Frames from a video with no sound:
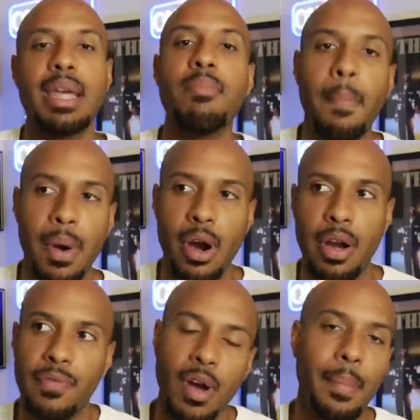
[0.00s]

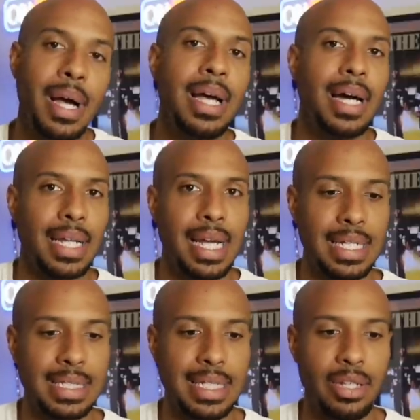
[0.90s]
apart from
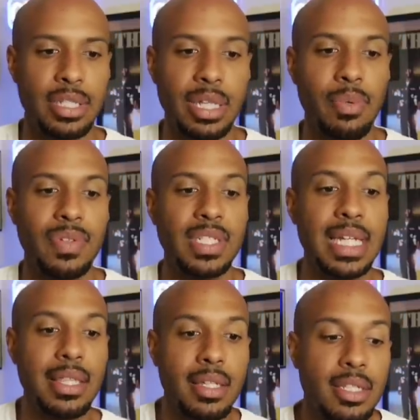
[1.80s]
Alontae Taylor, is that we've
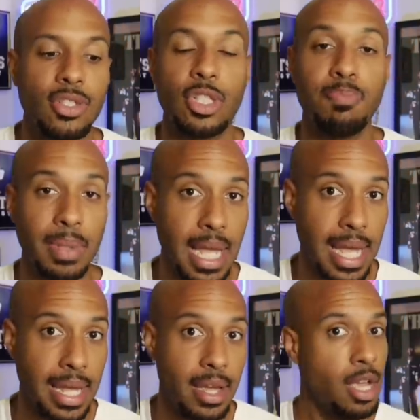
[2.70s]
seen the
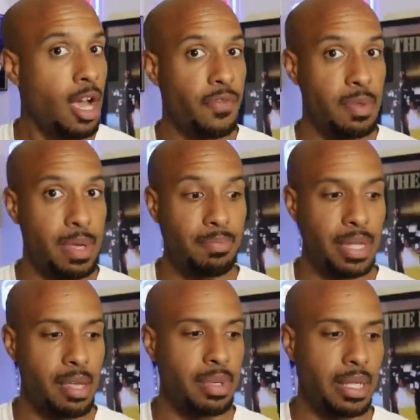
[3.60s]
display of the big
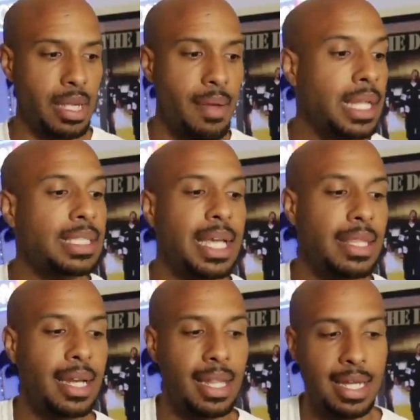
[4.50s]
playability. I'm not saying
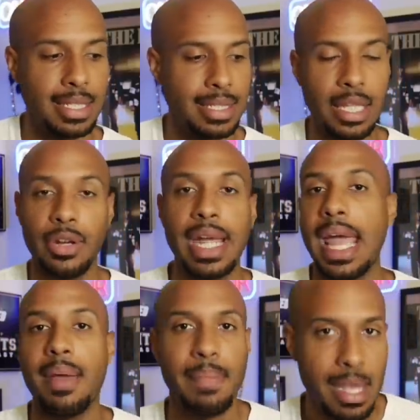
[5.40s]
that Alontae Taylor
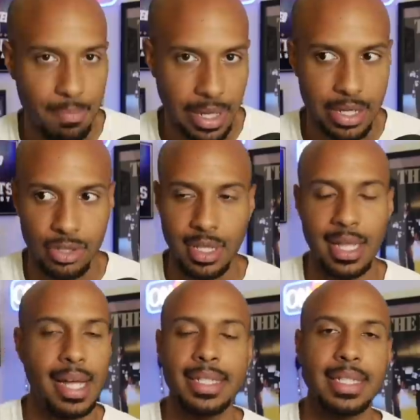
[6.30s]
can't make plays or that
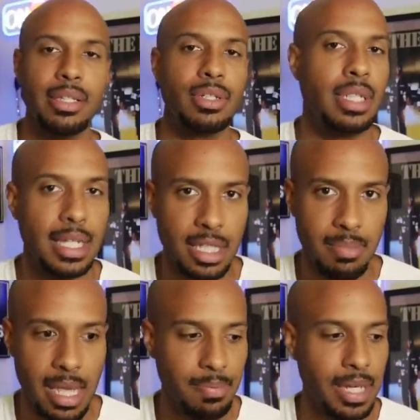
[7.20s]
Alontae Taylor doesn't
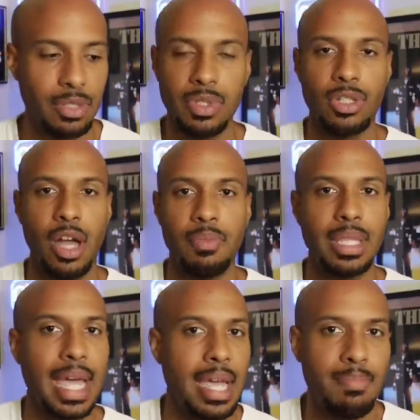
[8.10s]
make plays. We saw him
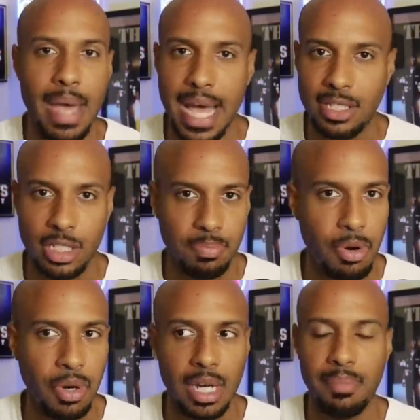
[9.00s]
with 8 passes
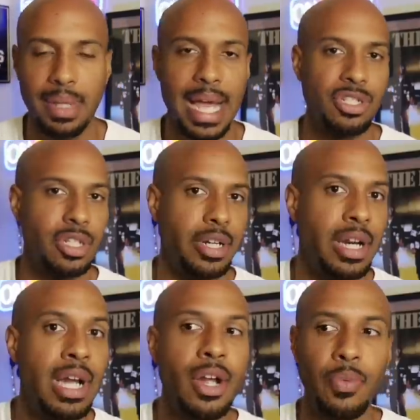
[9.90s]
broken up last year.
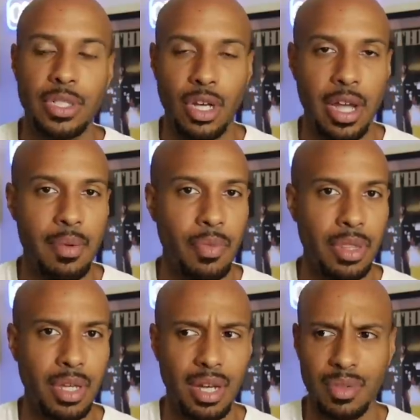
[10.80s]
We saw him
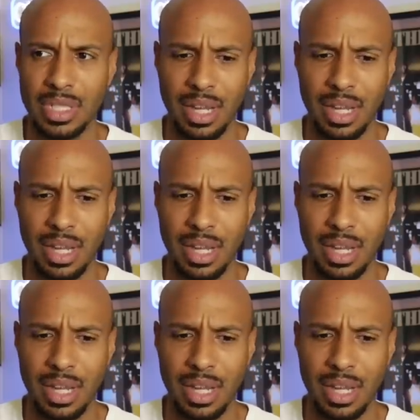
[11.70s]
with a